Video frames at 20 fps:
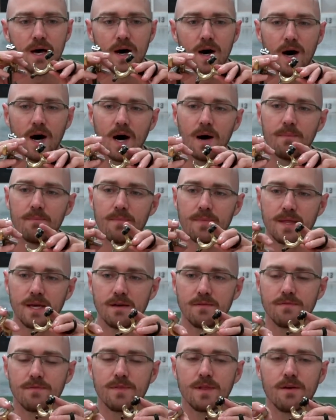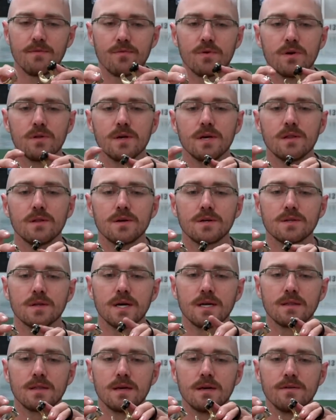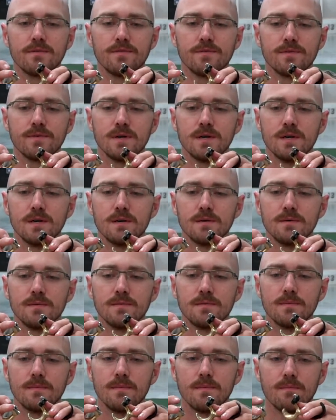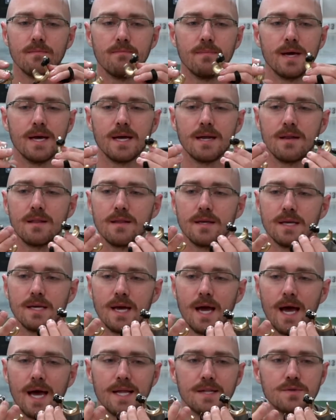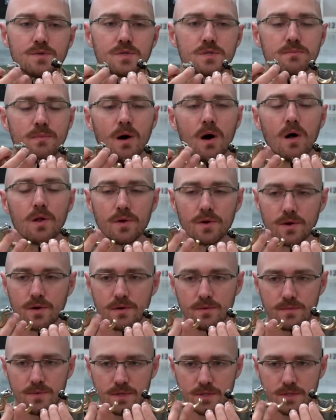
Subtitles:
They've really looked like they've made the head smaller.